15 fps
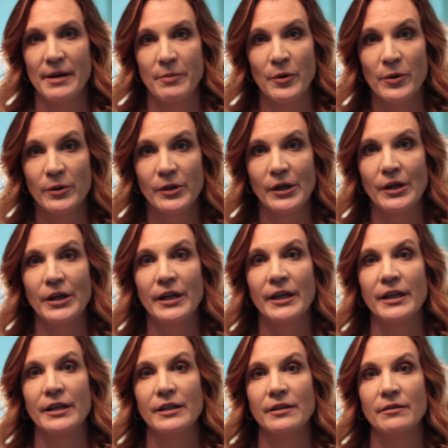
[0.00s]
bipolar
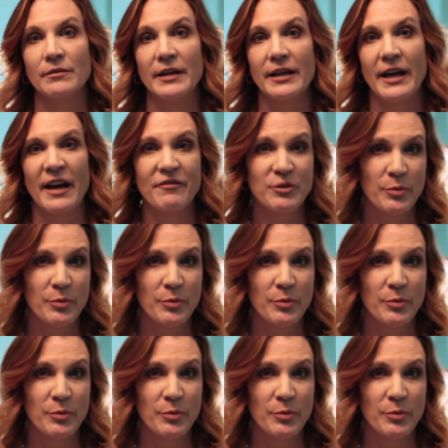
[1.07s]
and have